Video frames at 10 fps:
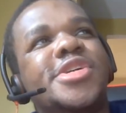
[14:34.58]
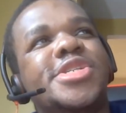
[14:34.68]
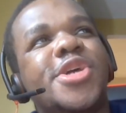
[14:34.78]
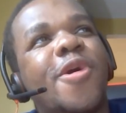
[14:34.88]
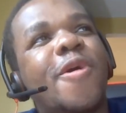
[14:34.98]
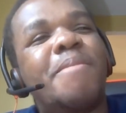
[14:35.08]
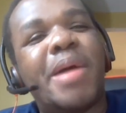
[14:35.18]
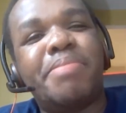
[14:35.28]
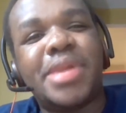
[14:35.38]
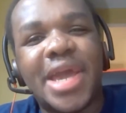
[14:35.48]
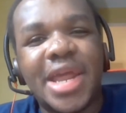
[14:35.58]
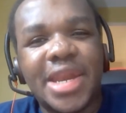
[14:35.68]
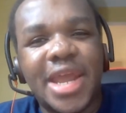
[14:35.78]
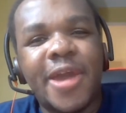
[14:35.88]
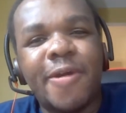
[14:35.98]
So my
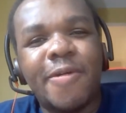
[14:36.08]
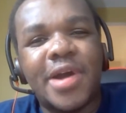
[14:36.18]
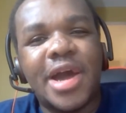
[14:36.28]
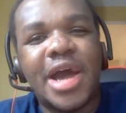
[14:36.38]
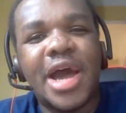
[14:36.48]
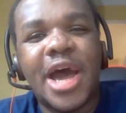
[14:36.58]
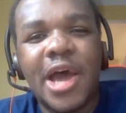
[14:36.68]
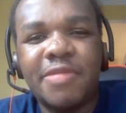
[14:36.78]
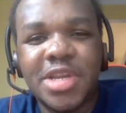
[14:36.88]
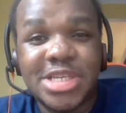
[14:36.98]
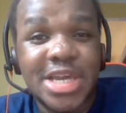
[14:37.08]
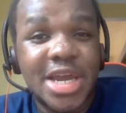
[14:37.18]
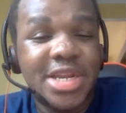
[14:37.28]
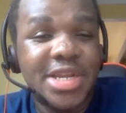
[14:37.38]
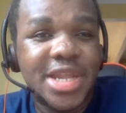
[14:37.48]
plan now, I've
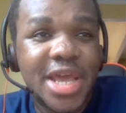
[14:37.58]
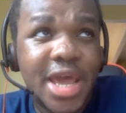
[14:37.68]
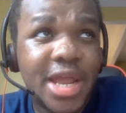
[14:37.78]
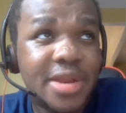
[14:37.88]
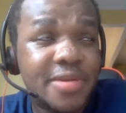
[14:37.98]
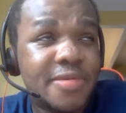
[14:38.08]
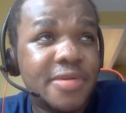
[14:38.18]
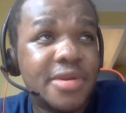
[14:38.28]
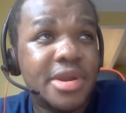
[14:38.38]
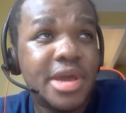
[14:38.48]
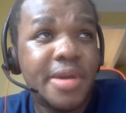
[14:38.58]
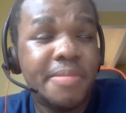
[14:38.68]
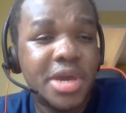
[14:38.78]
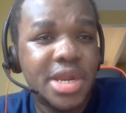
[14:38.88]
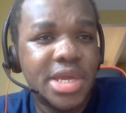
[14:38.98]
decided that
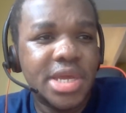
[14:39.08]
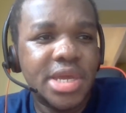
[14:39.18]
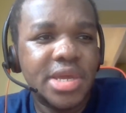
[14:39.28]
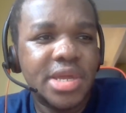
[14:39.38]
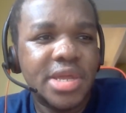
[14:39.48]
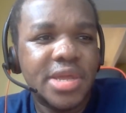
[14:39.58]
I'm gonna